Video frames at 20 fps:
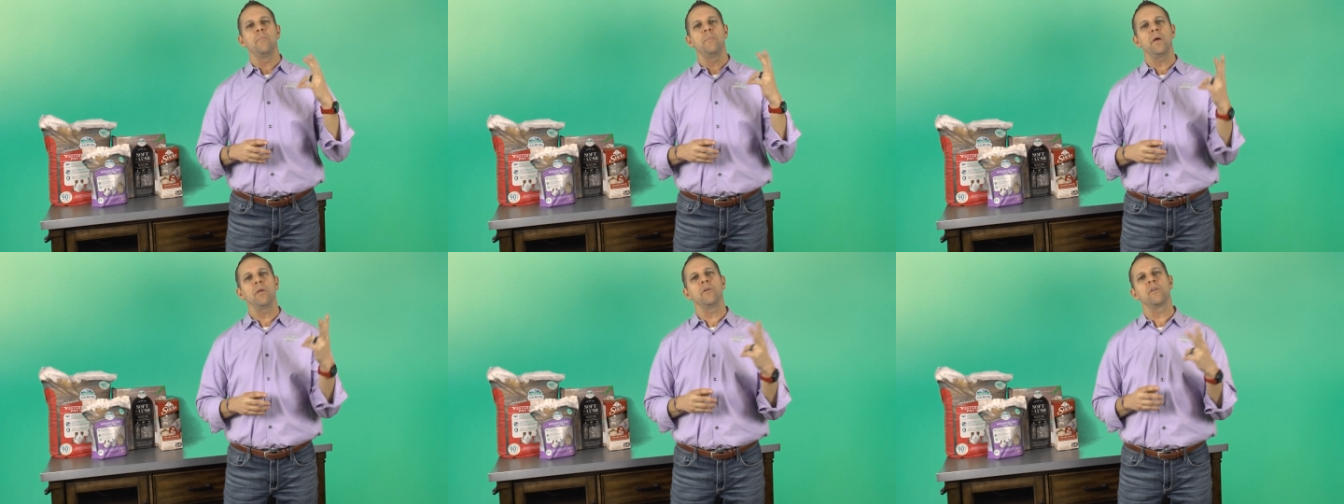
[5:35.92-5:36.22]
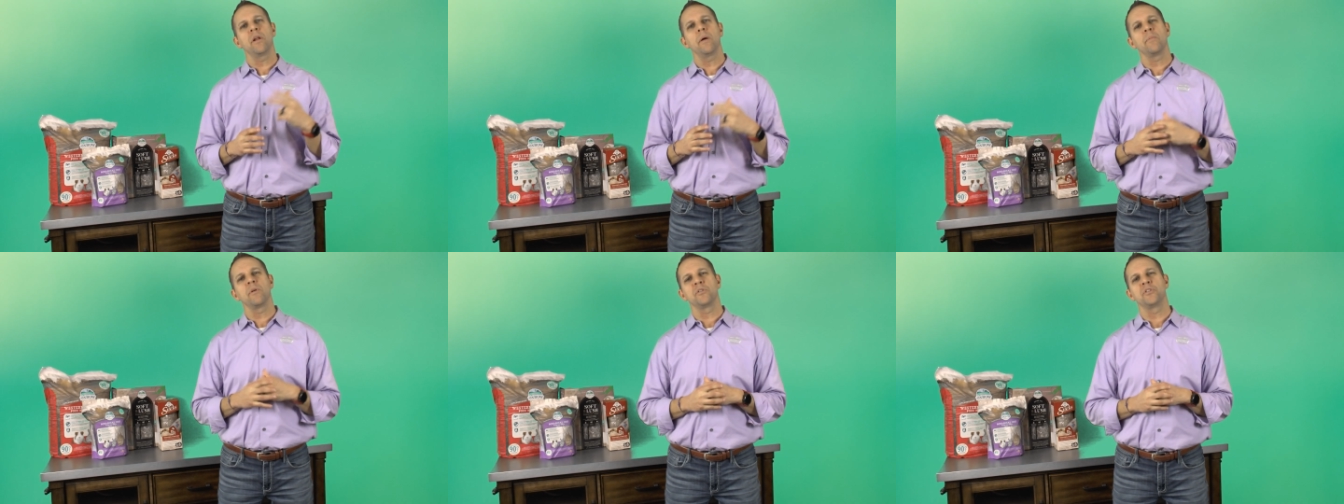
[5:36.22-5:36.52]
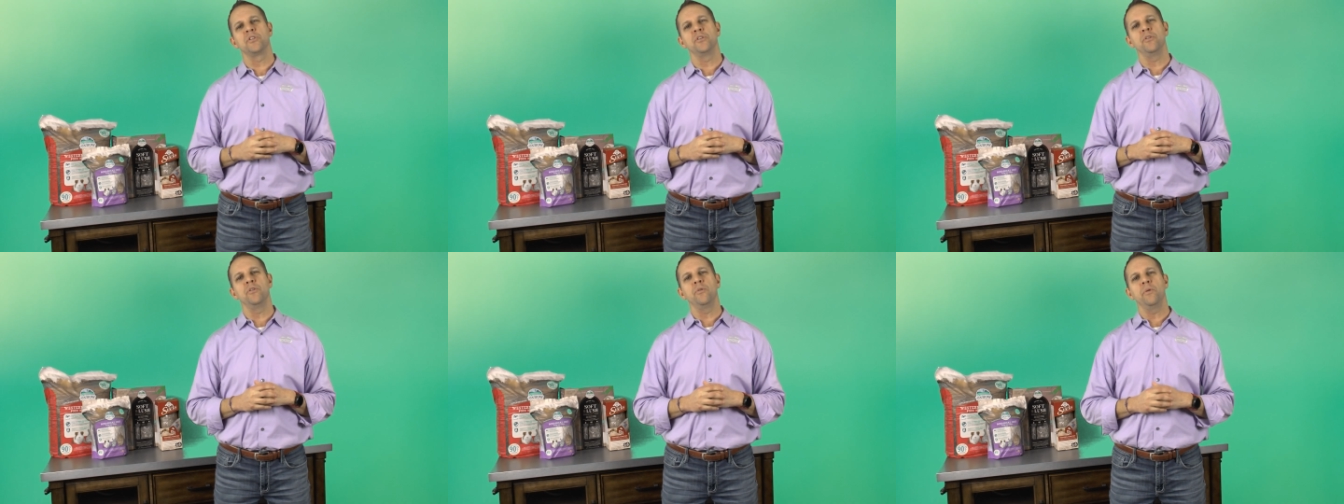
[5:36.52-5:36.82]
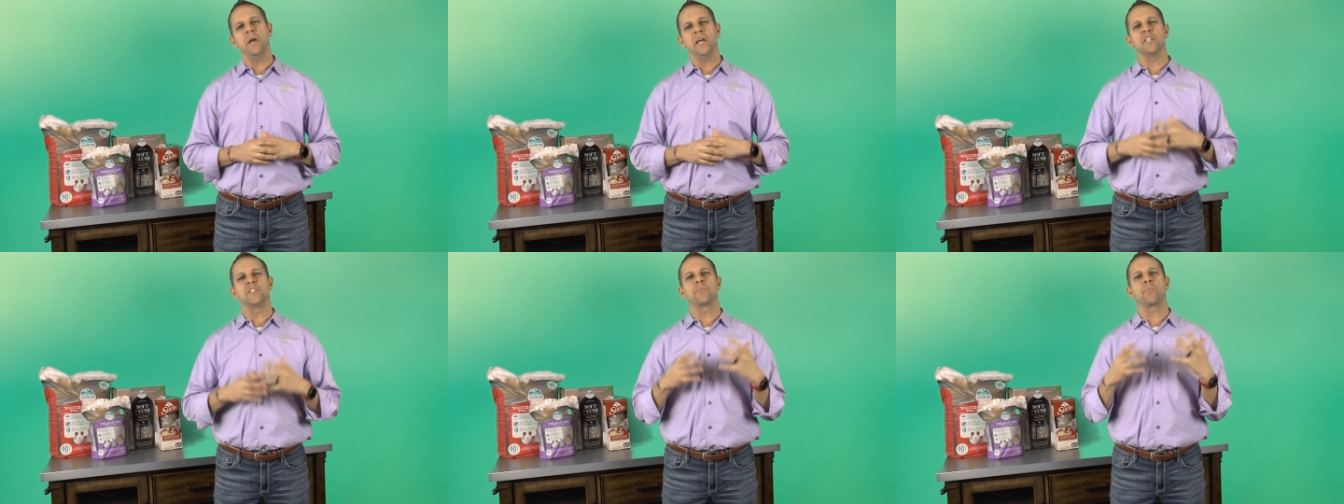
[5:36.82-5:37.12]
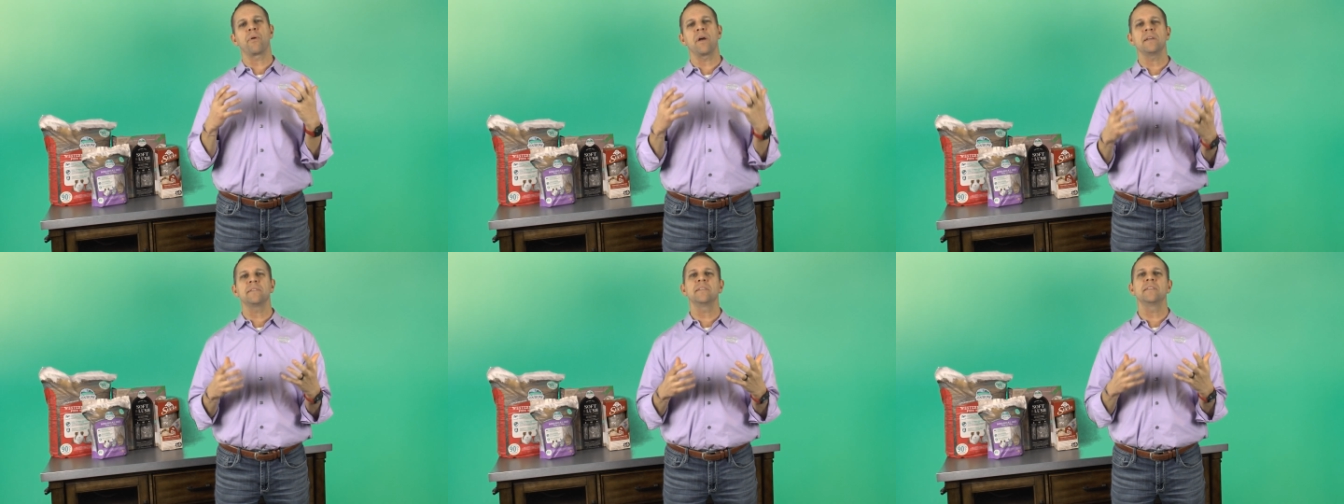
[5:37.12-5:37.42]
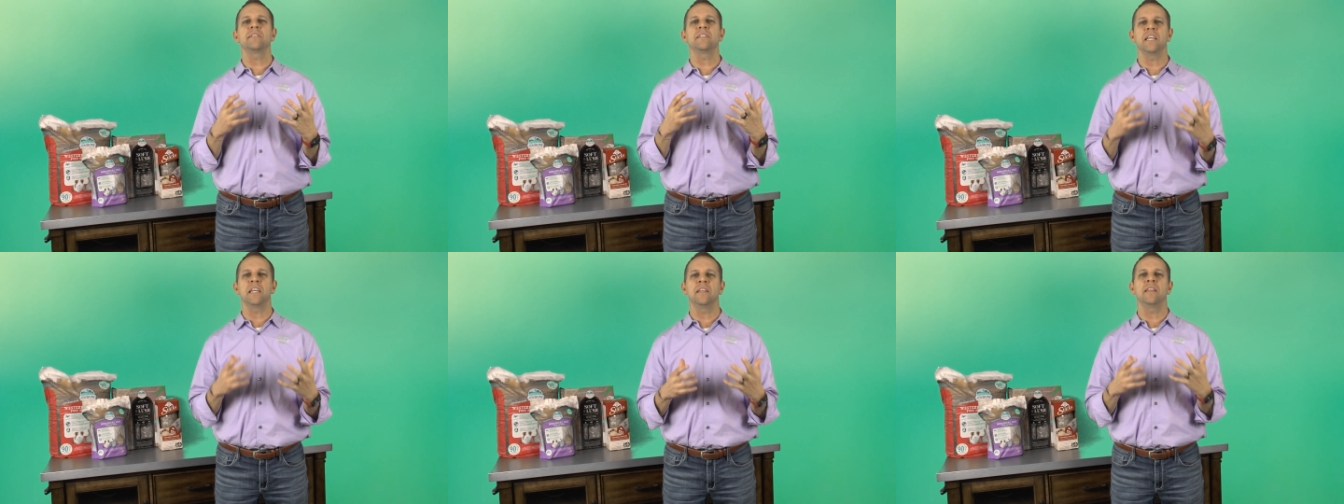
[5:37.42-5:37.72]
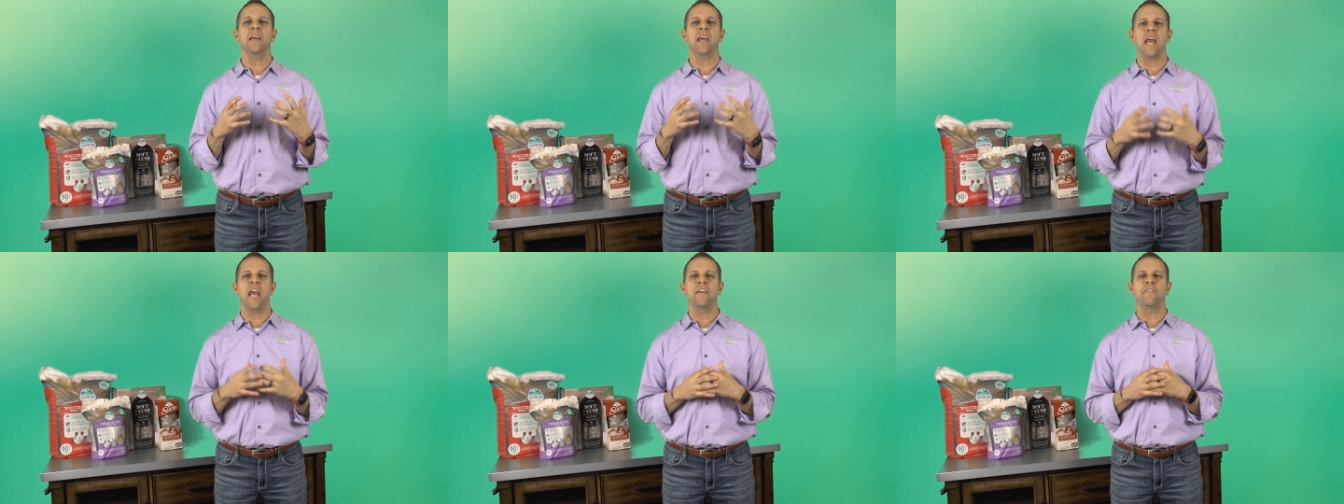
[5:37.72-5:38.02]
Pillar number two is presence in
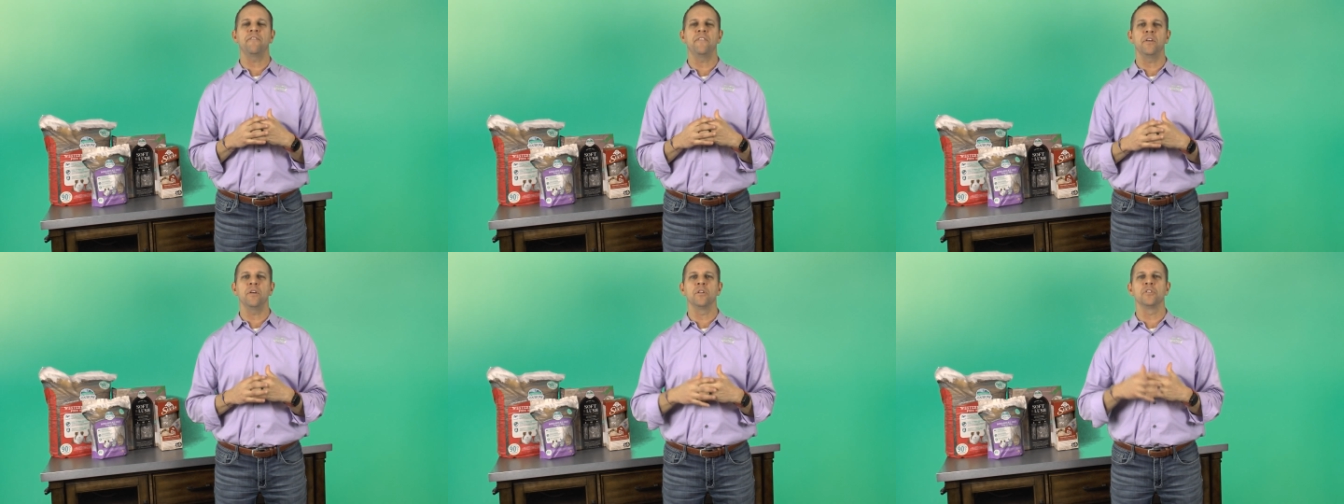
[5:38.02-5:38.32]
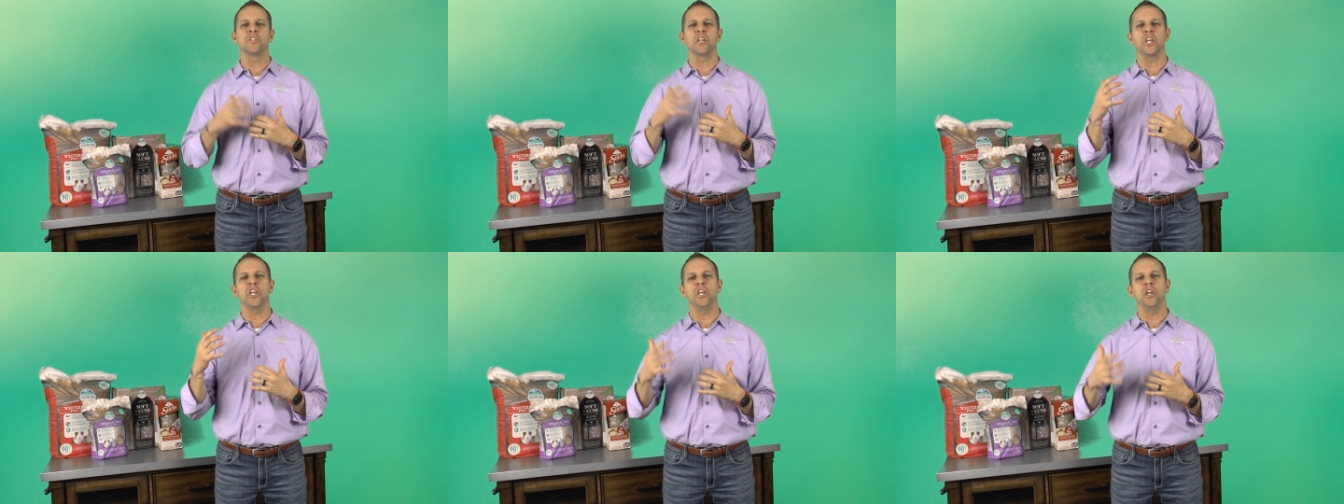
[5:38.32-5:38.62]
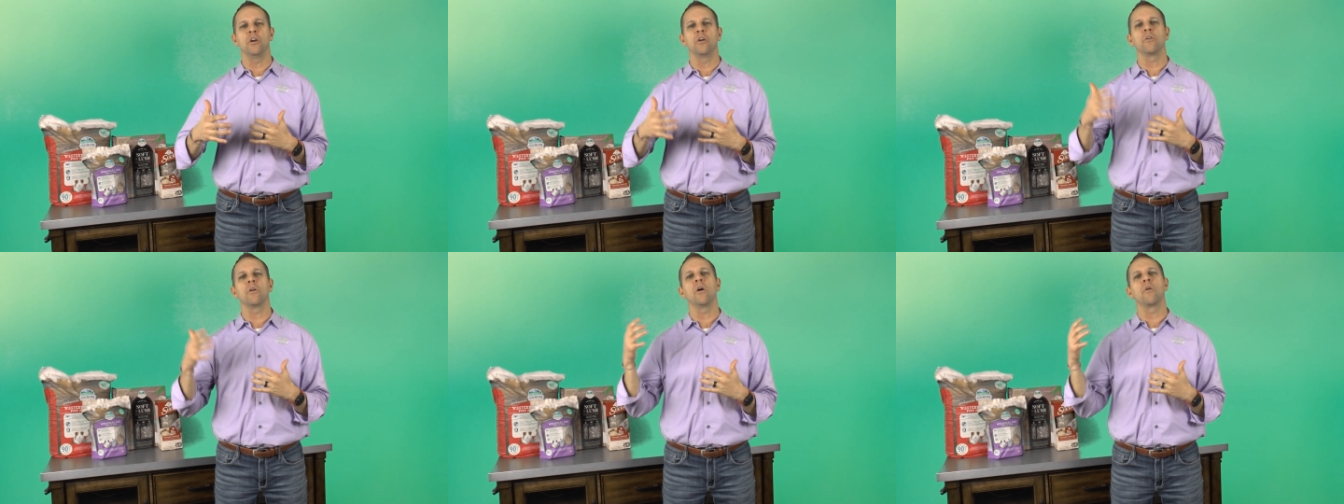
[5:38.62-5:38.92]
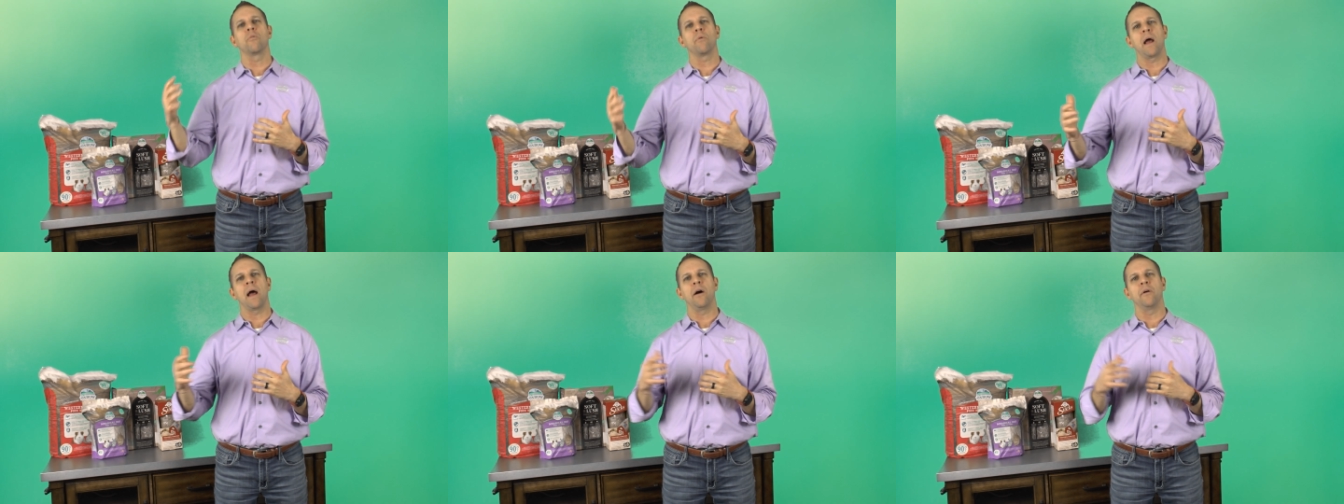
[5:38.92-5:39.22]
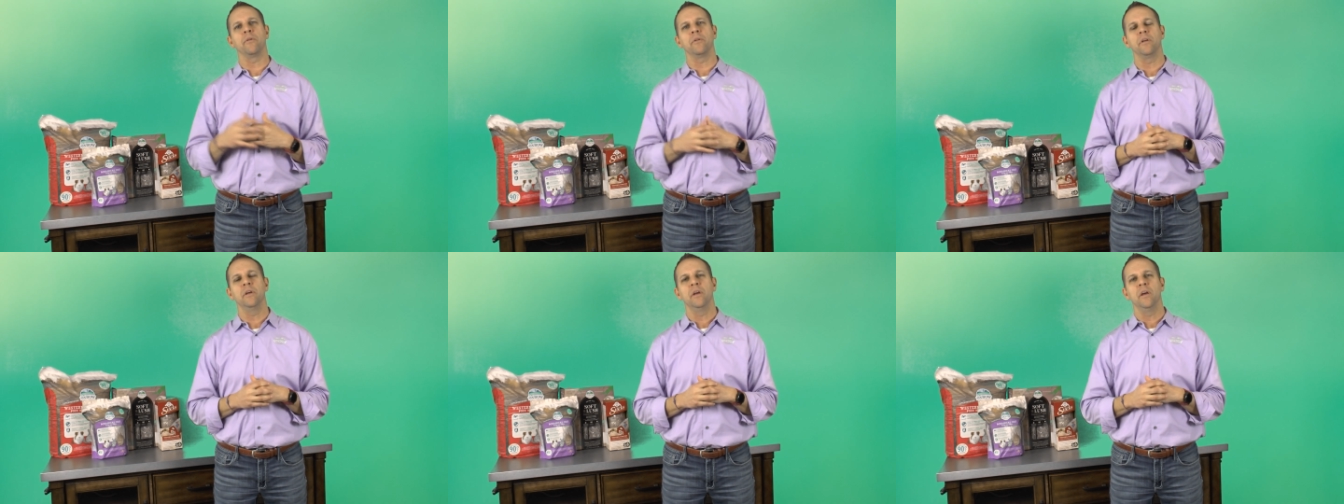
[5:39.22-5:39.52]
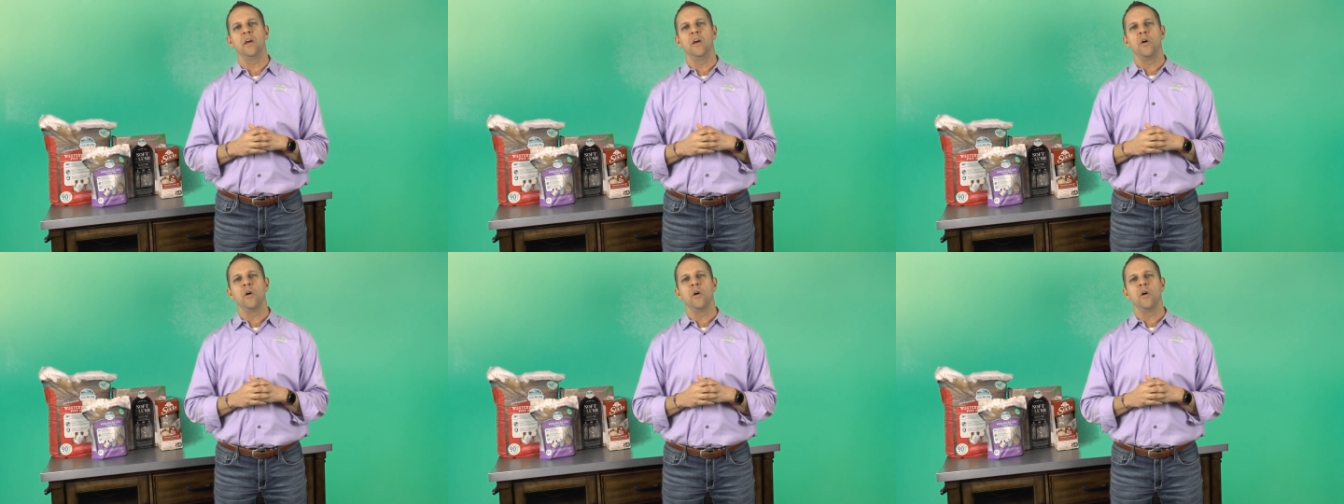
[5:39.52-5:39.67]
the hayfields year around.